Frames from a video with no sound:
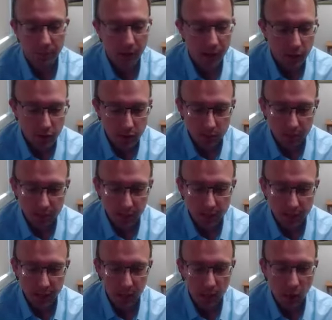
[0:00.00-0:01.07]
patient's being
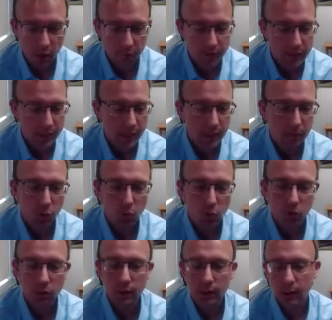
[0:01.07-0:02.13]
taken off the
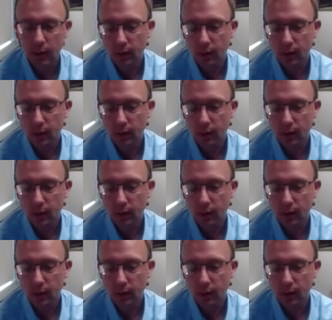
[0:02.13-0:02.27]
table,